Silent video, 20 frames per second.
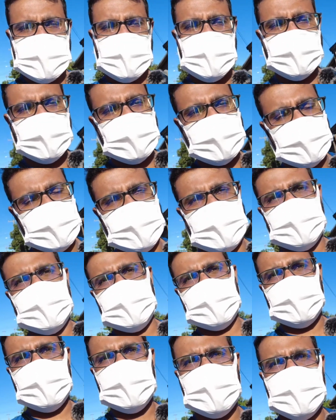and
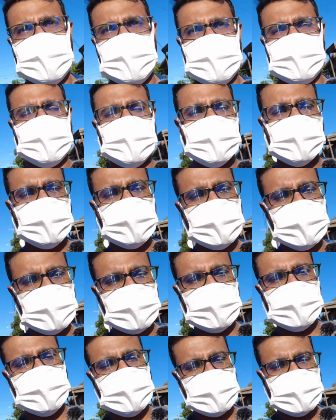
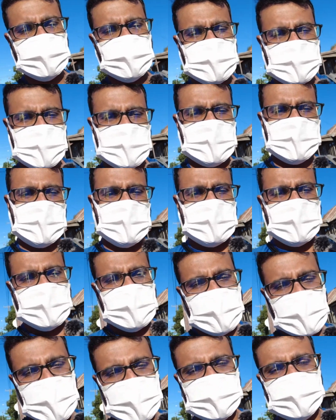you
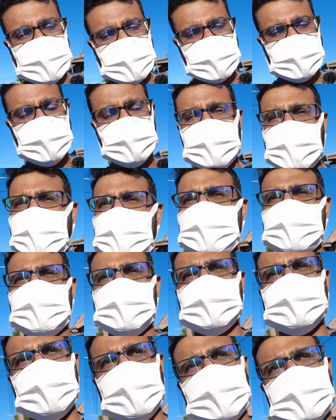have to carry the
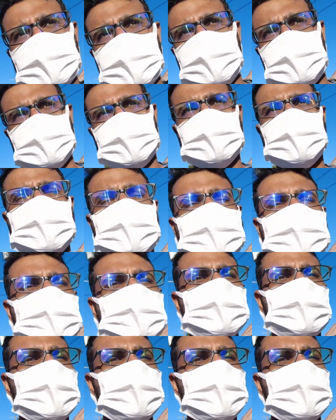exact change uh,